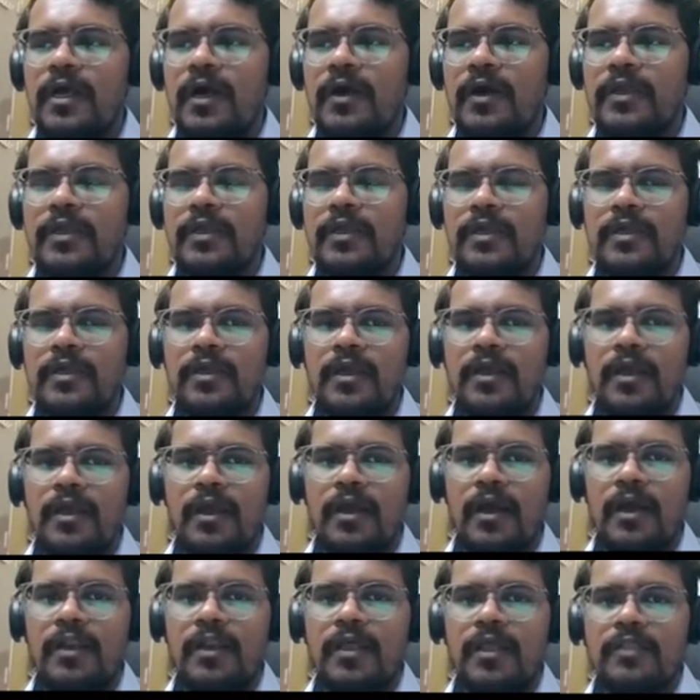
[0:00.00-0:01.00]
Okay,
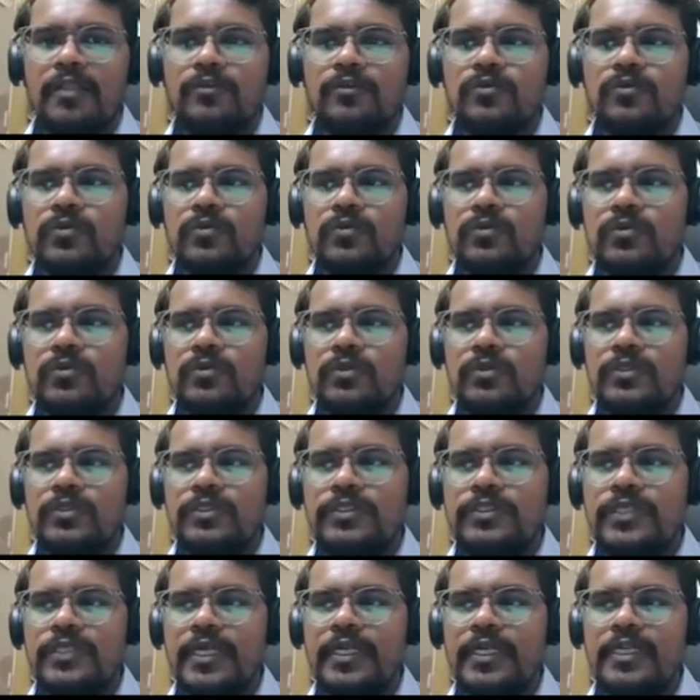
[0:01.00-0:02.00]
and also
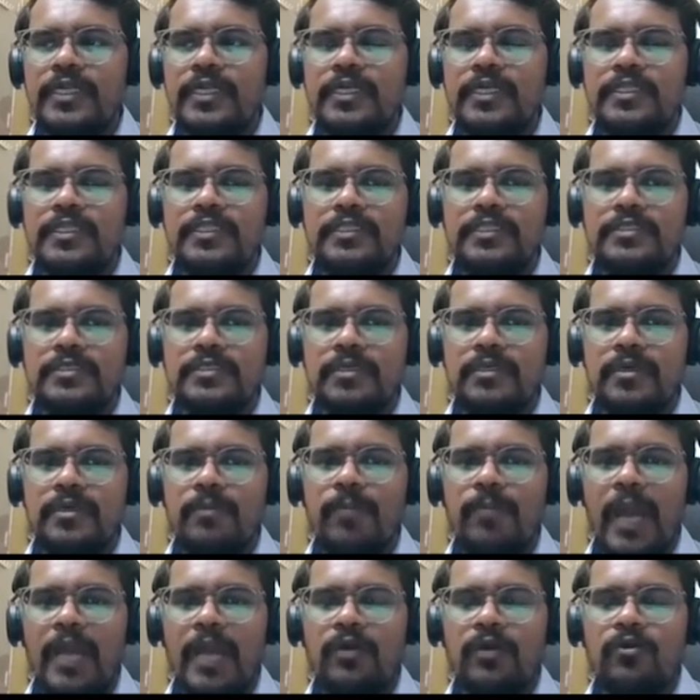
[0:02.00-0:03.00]
generate this
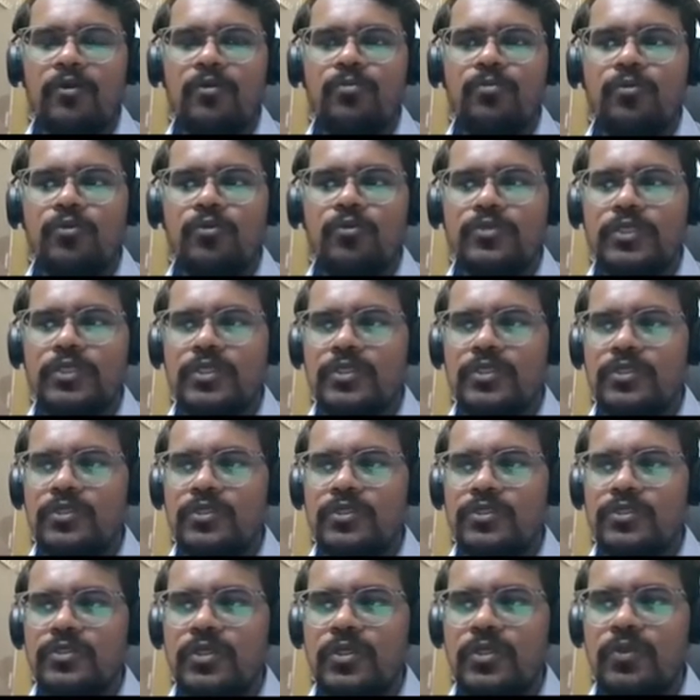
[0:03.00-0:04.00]
background posting
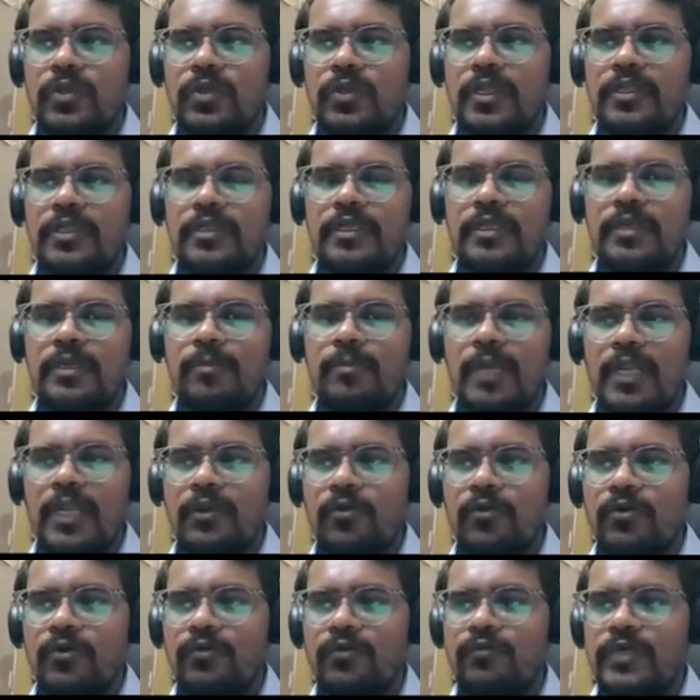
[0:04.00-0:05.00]
scheduler email
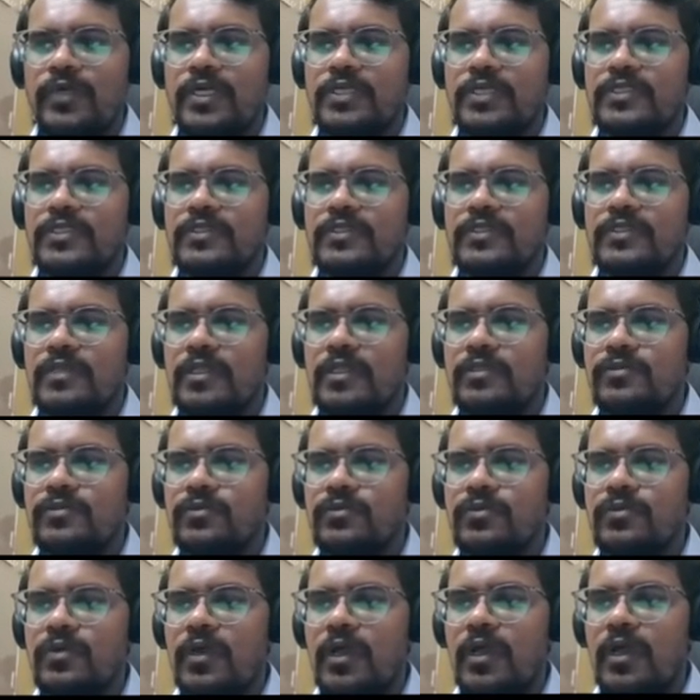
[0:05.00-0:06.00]
notifications also.